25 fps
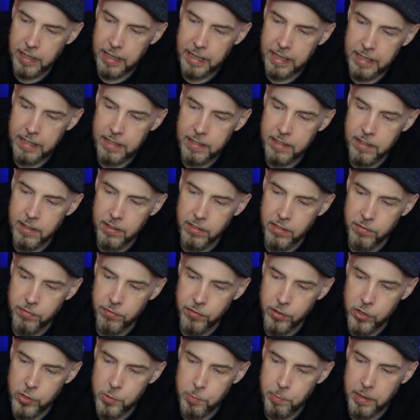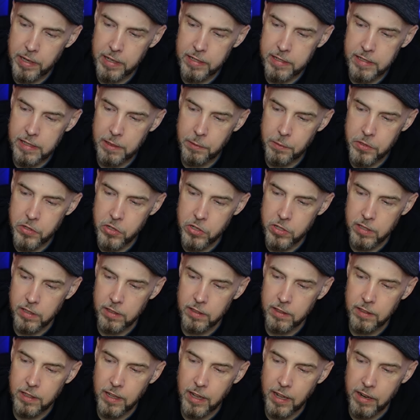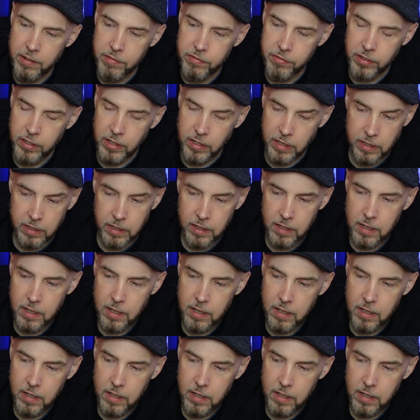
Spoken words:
And the first box set was just a lot of fun.